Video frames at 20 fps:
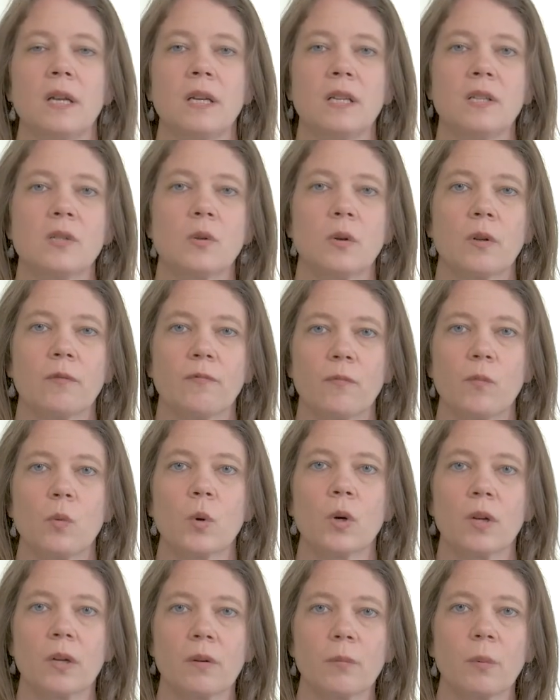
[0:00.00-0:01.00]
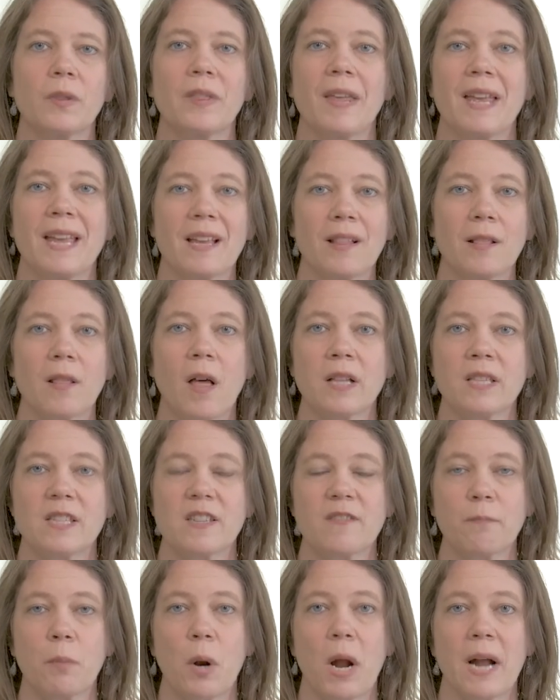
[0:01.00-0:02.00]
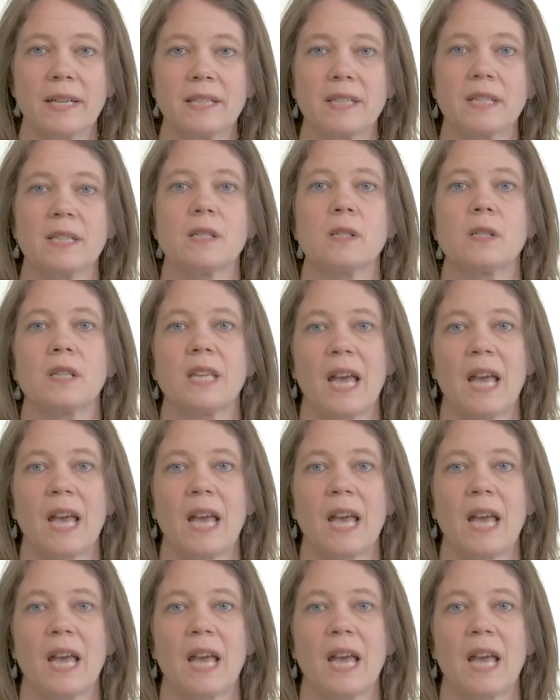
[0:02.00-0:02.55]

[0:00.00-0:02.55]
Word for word: any sort of work where they get lots of practice